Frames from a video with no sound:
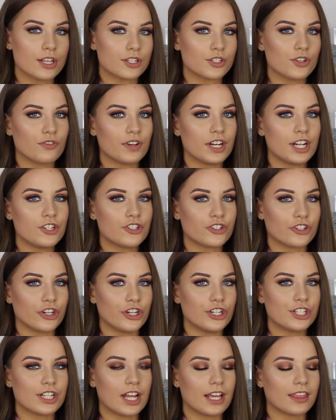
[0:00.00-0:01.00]
So it's not really
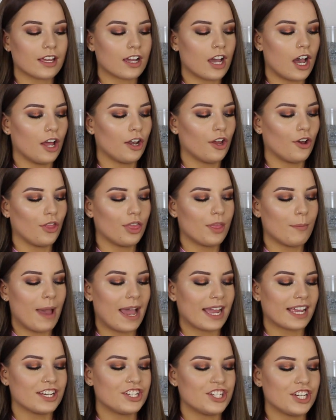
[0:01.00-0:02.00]
true to like the colour on the
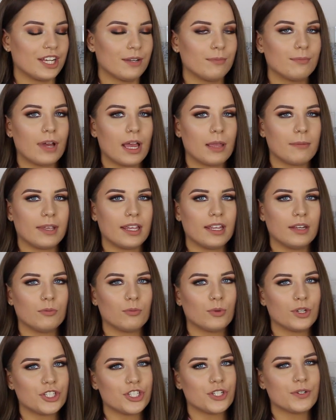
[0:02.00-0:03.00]
packaging, but I mean,
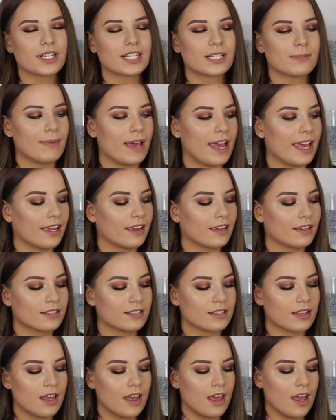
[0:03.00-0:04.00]
what do you
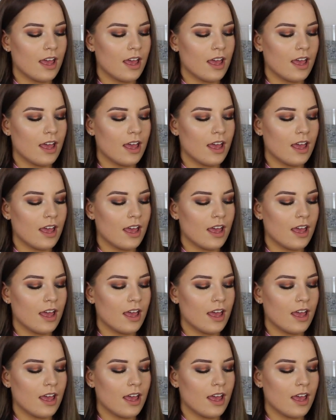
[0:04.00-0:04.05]
expect?